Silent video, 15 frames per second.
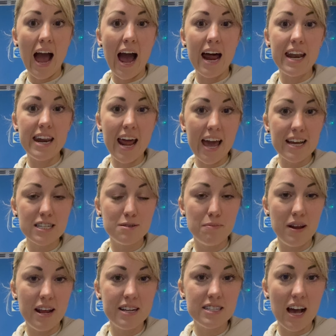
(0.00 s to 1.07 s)
And next
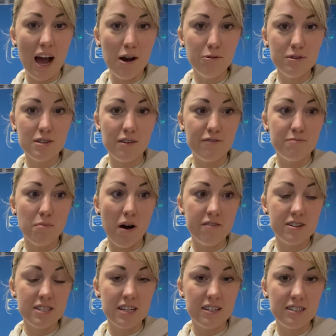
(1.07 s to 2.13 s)
minute, out of
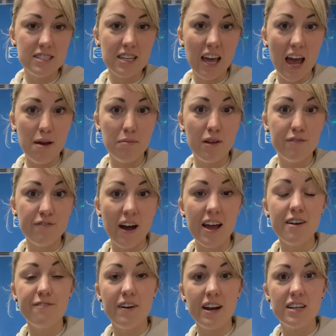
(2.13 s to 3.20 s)
Morrison's came the
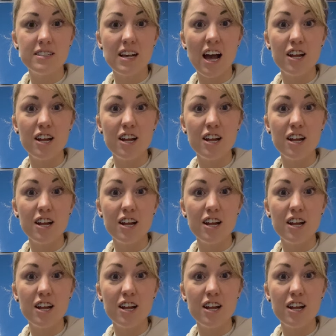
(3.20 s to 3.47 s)
firefighter.